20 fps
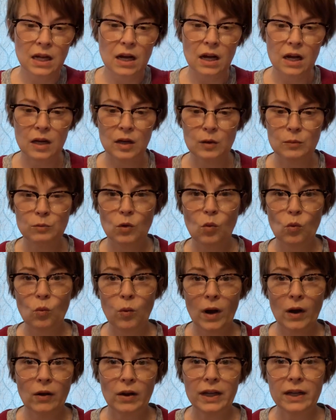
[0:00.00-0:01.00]
Um,
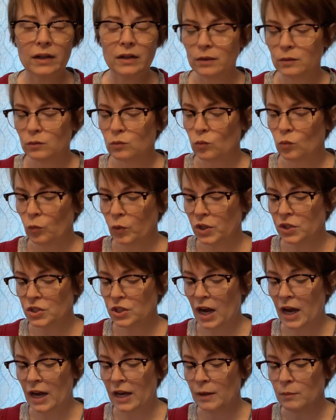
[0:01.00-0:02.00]
while here, which
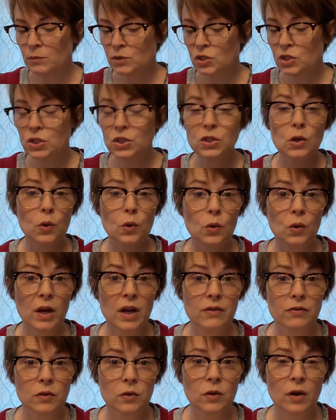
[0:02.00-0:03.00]
I am so
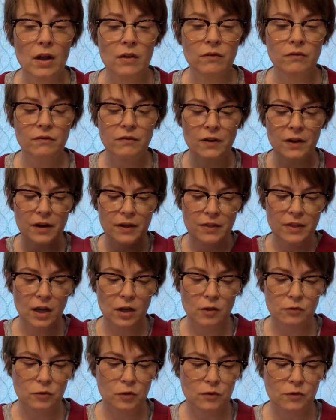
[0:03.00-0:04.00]
grateful and very
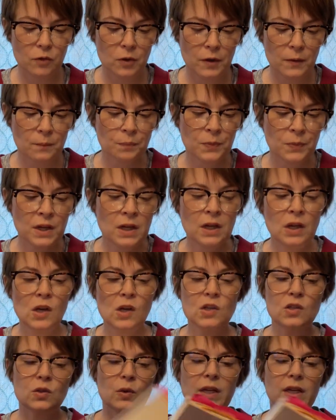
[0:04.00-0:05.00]
thankful for.
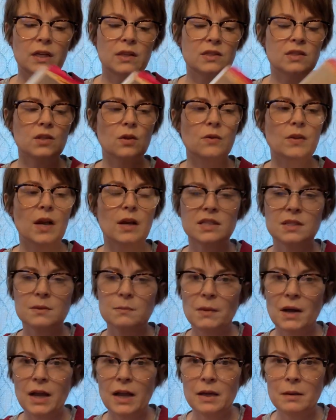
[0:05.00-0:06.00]
So again, so that's
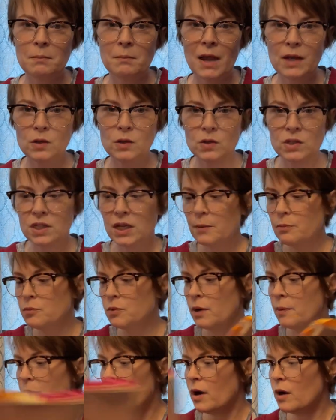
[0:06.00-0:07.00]
my manuscript
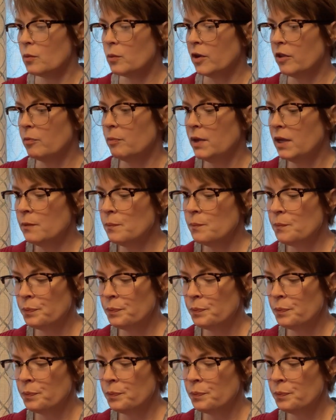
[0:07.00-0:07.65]
I brought with me.